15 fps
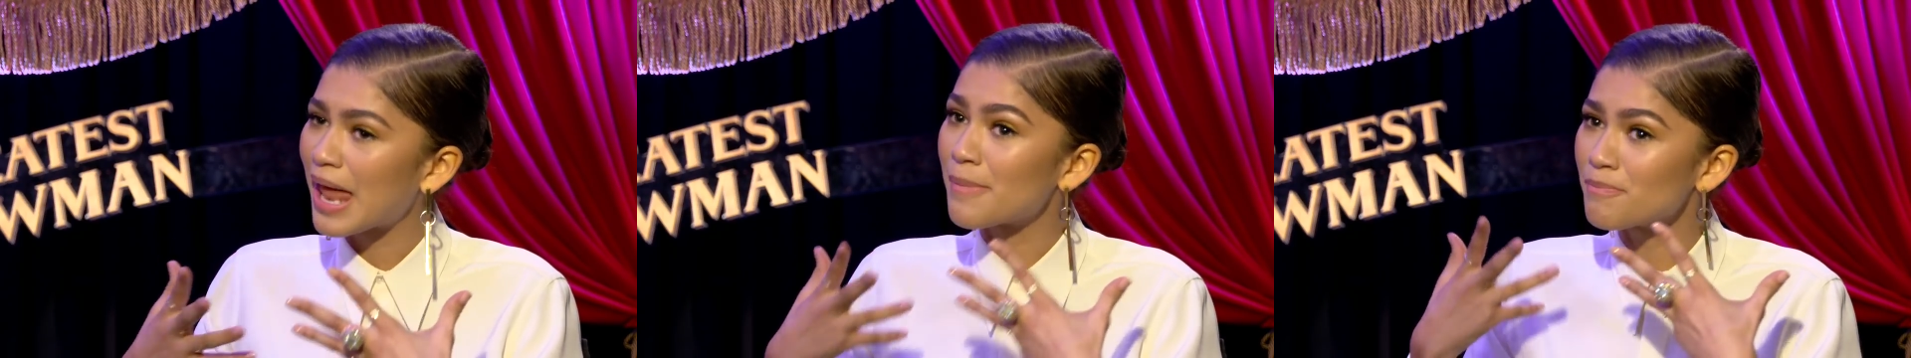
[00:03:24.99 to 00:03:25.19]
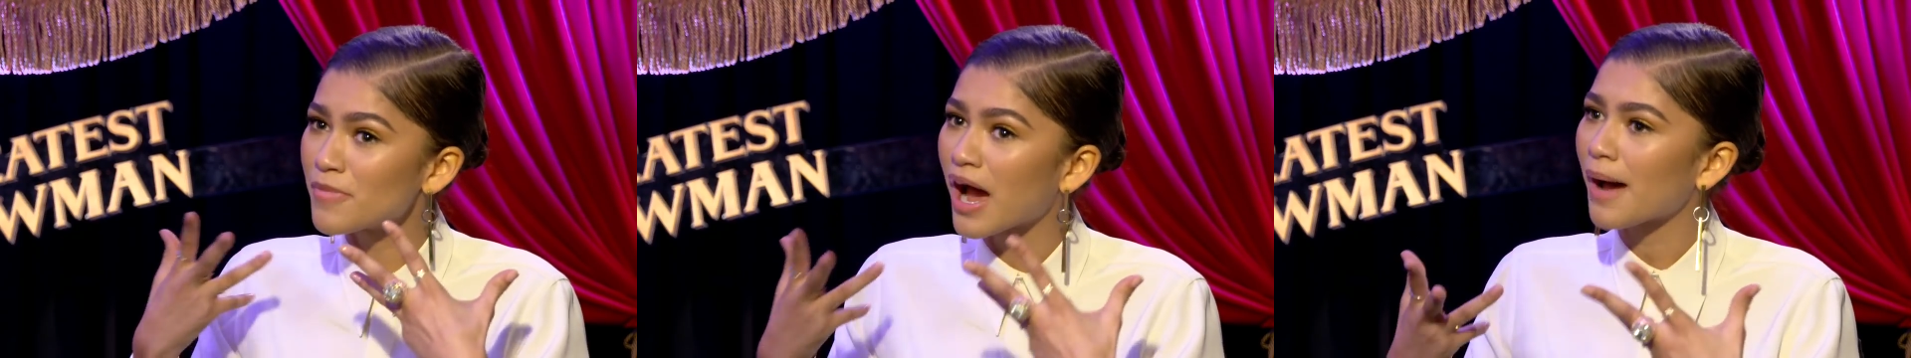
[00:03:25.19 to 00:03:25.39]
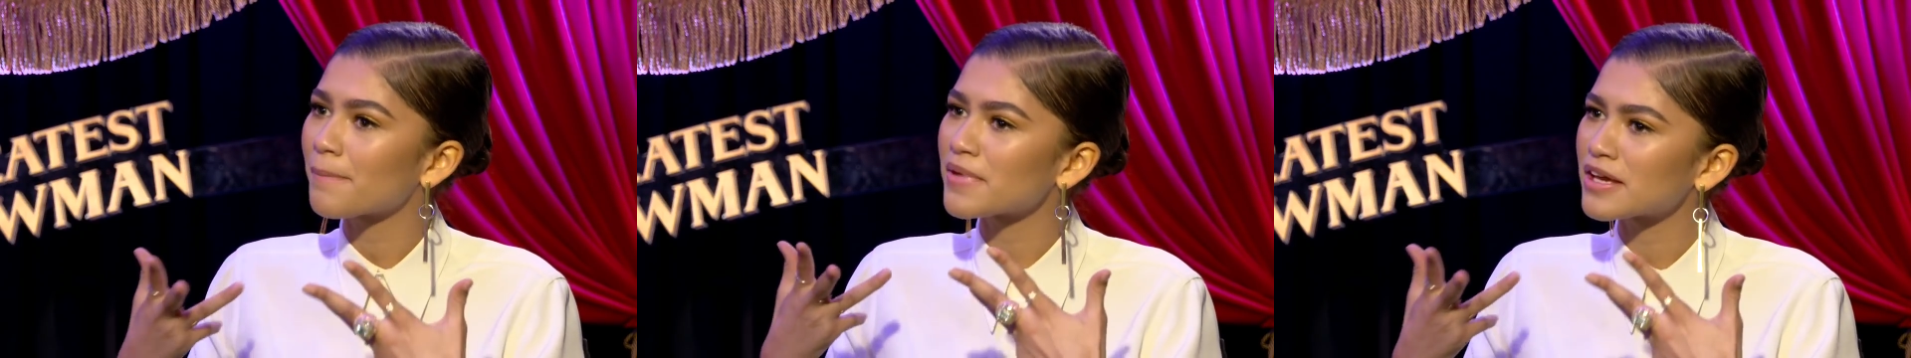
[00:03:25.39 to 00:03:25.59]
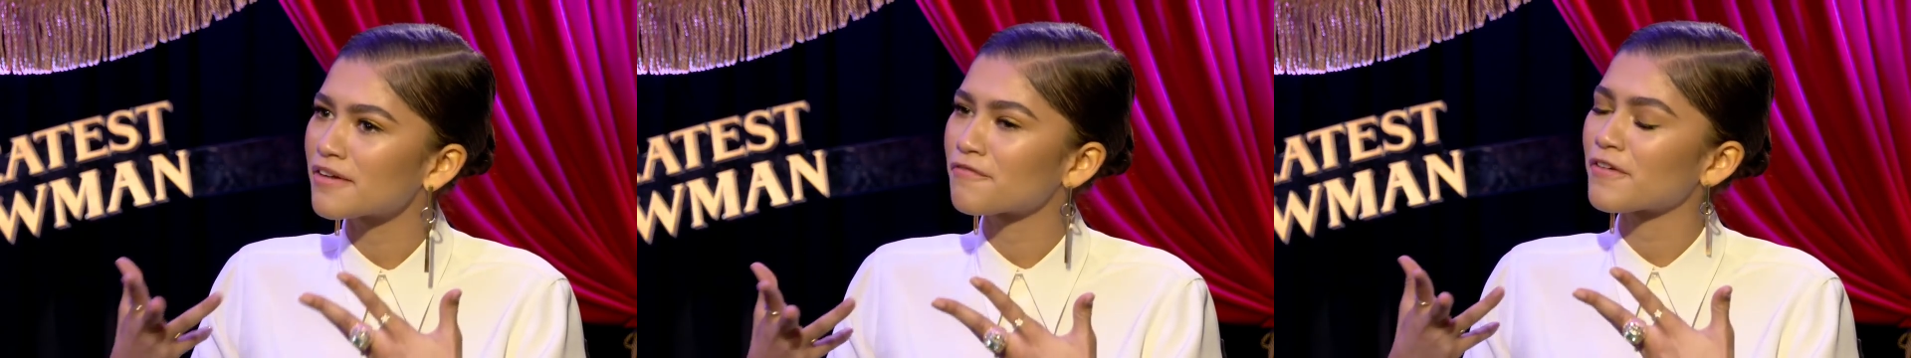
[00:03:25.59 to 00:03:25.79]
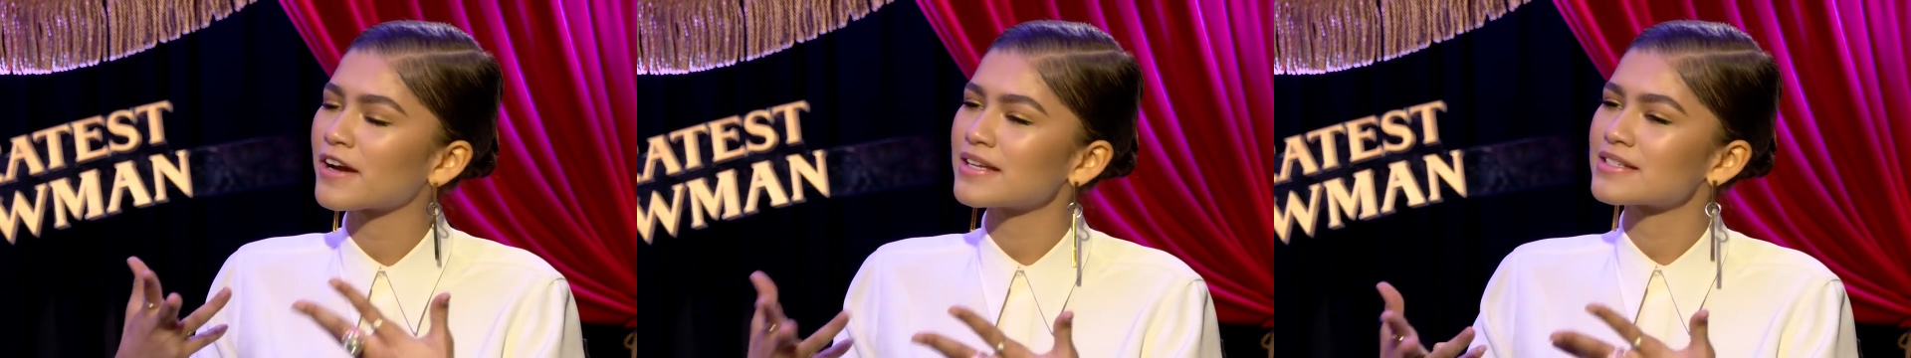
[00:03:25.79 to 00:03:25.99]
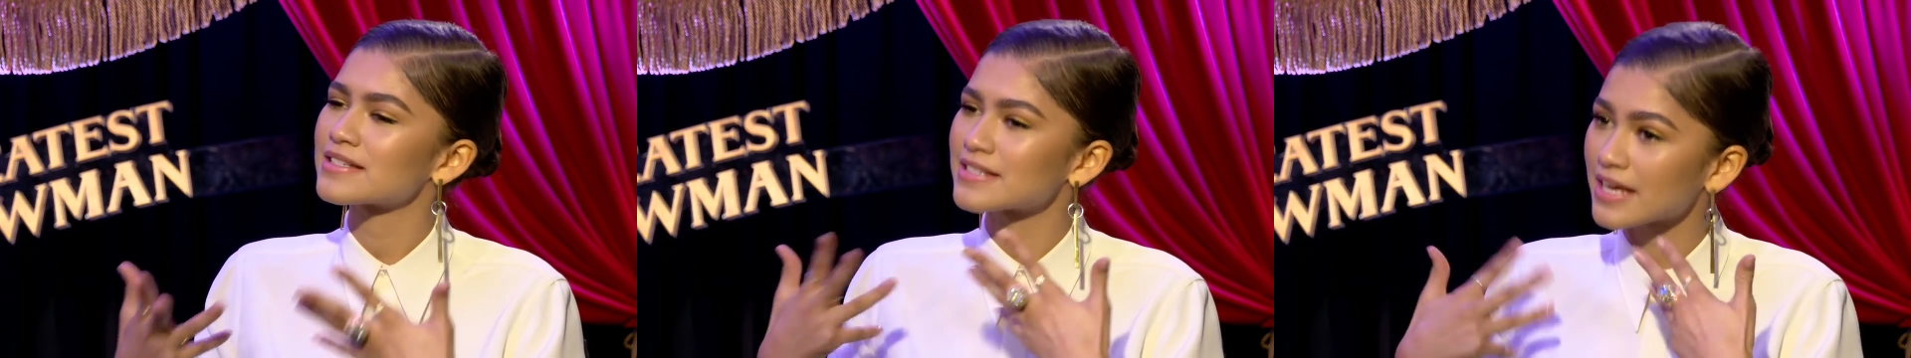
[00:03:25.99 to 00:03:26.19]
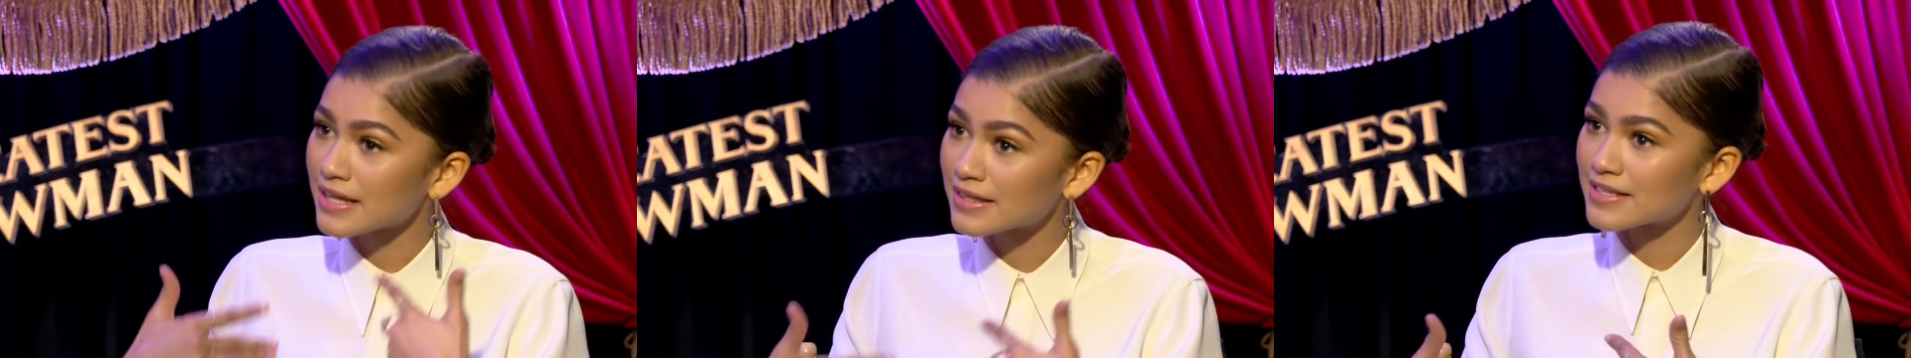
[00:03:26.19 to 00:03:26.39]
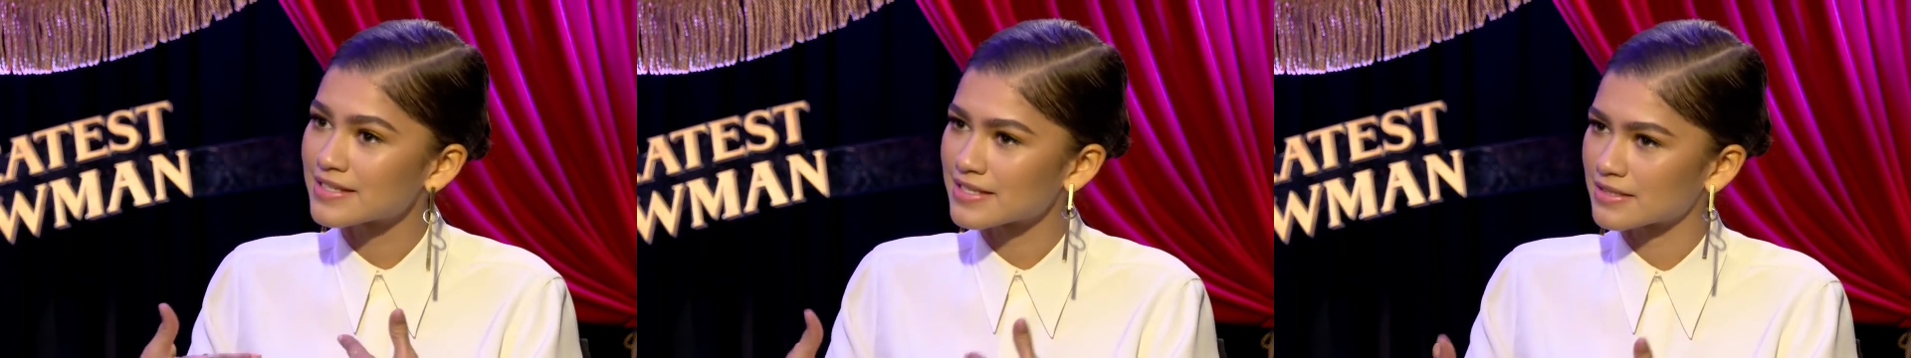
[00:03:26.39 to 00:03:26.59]
not being afraid to say
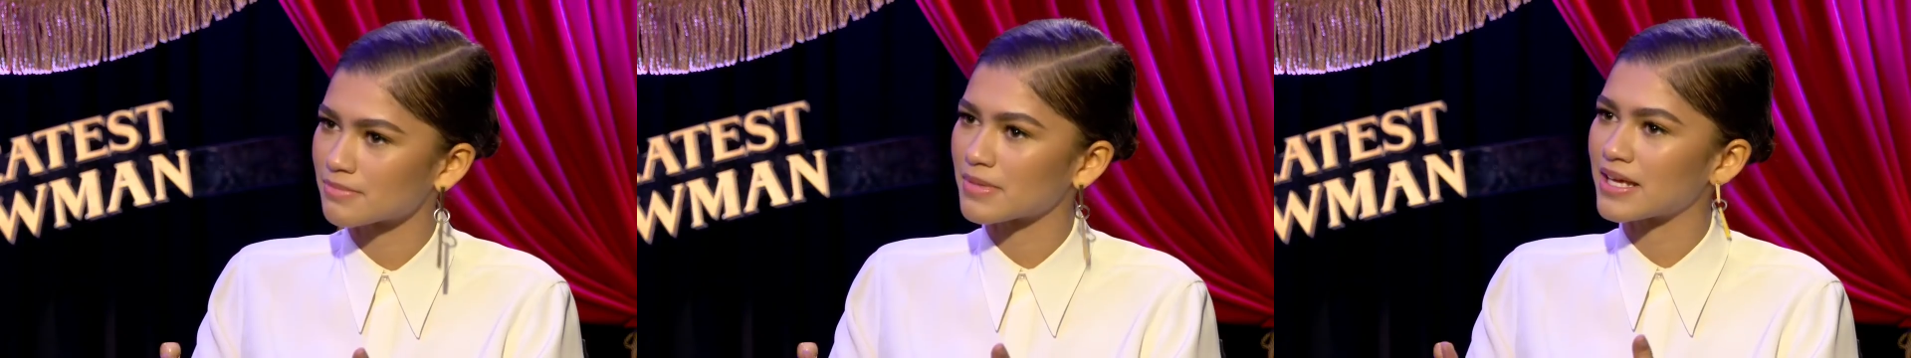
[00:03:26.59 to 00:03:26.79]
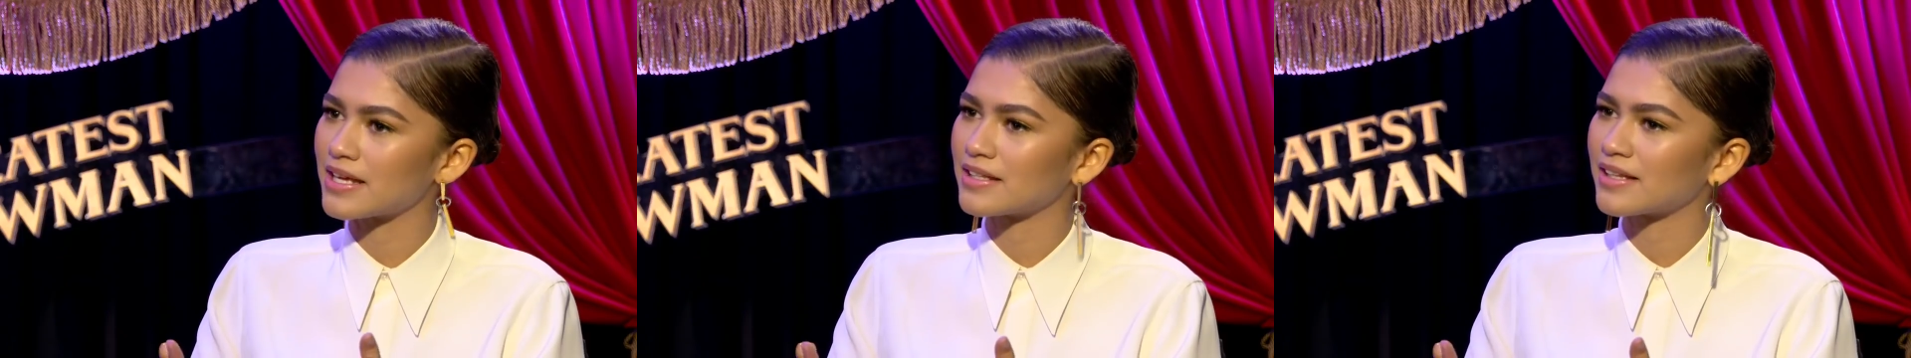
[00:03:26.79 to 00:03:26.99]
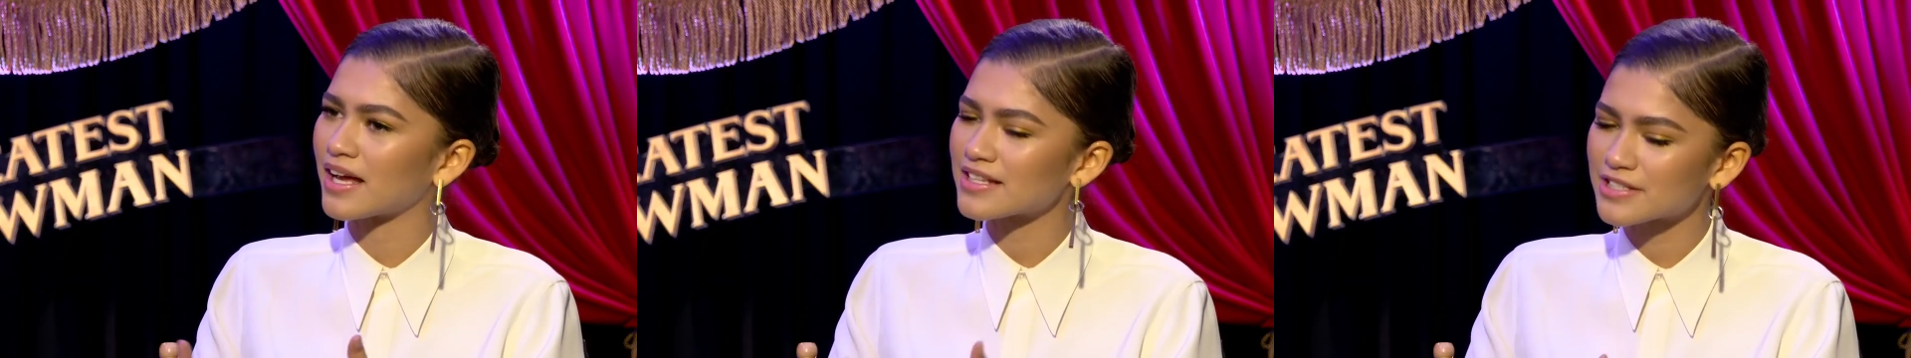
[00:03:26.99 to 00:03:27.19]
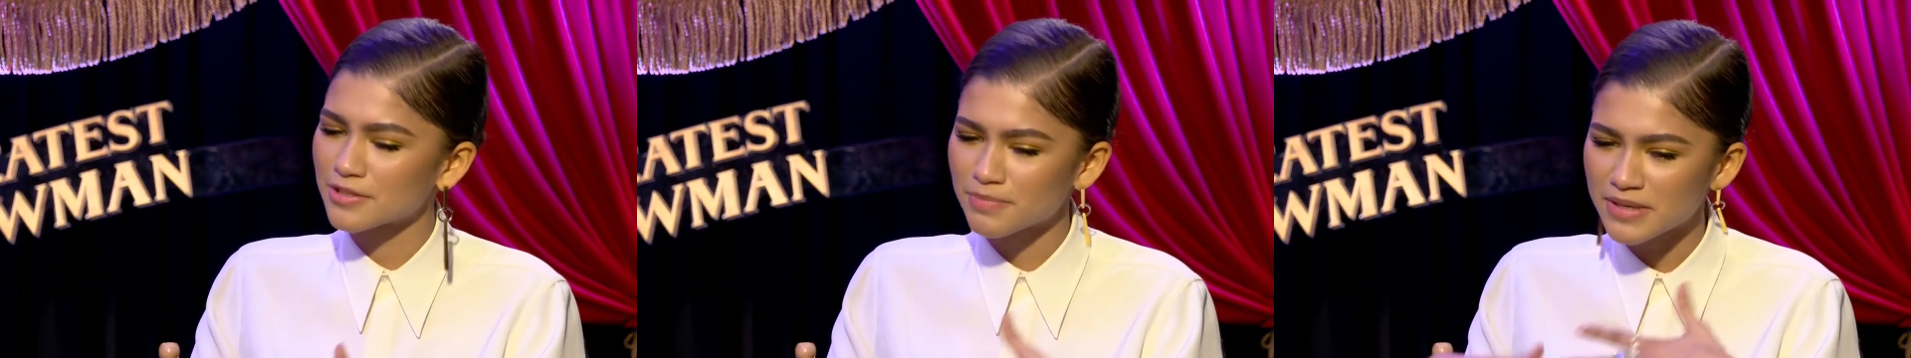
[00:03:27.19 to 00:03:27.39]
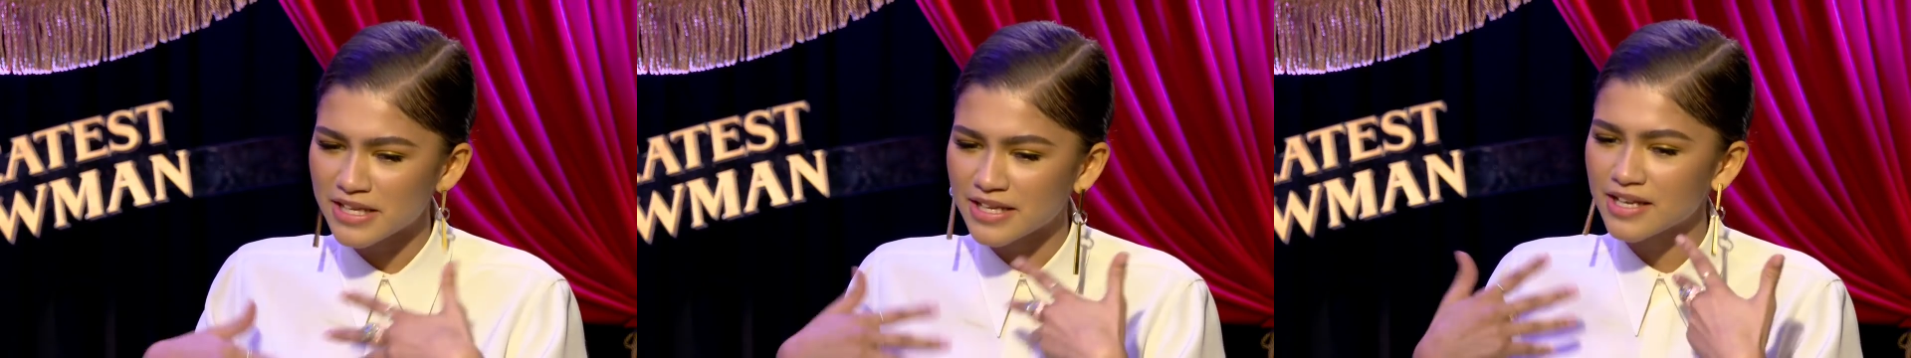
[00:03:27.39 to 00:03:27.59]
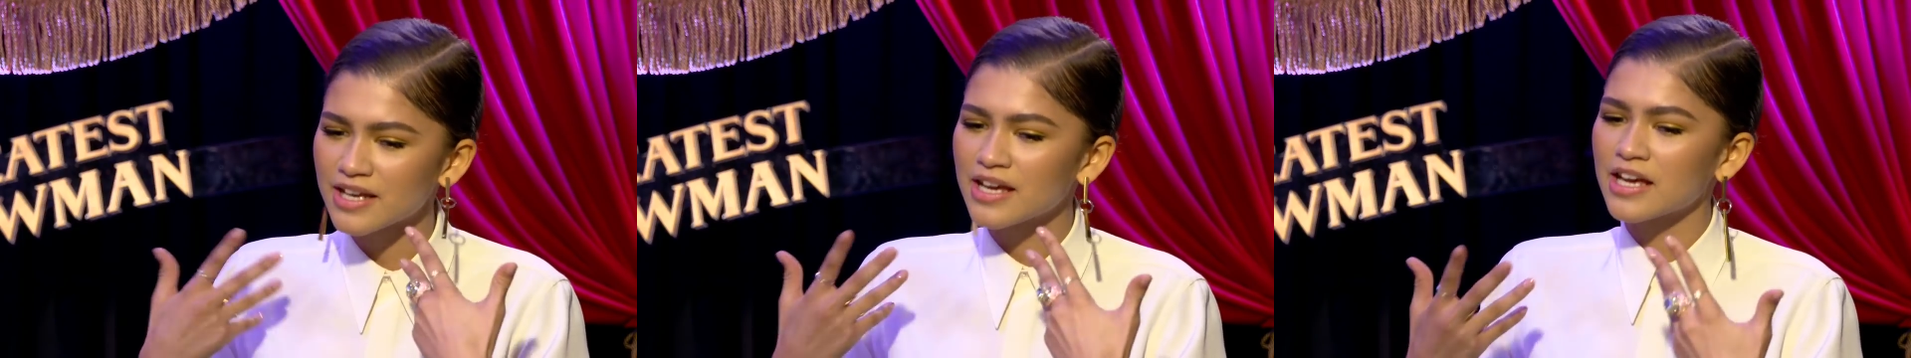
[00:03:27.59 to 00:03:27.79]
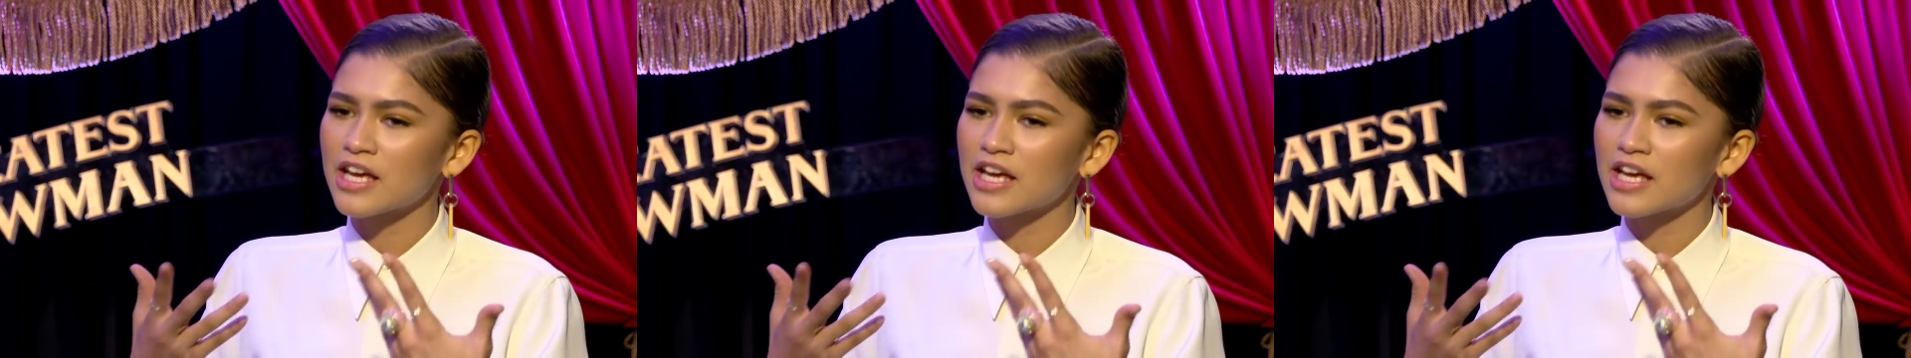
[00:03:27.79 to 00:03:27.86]
"this is me," not to be